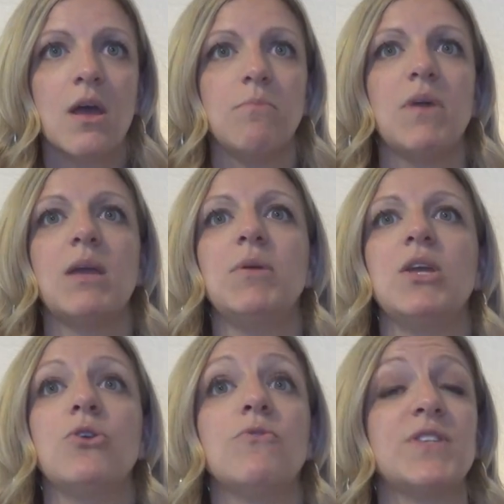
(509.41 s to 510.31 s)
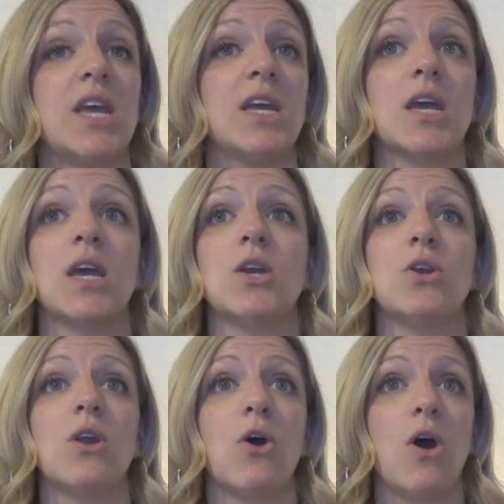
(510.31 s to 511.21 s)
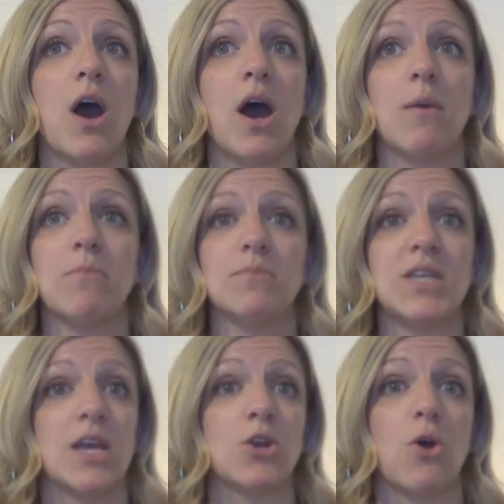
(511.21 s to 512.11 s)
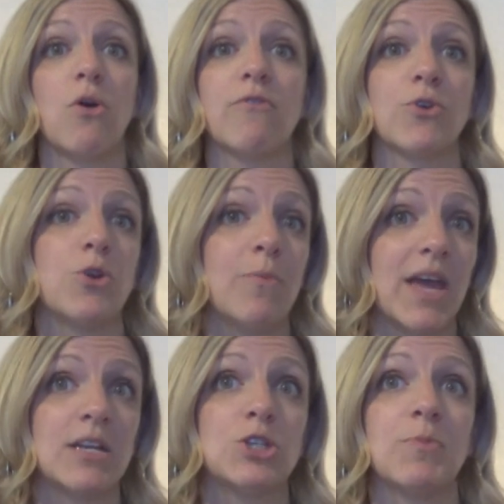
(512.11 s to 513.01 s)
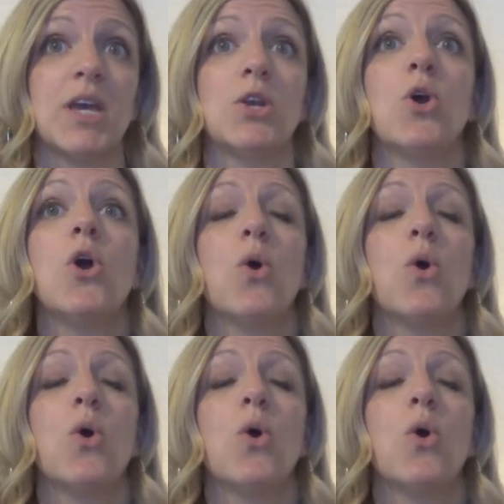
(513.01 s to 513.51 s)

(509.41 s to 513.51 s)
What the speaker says: Maybe you've taken over new management,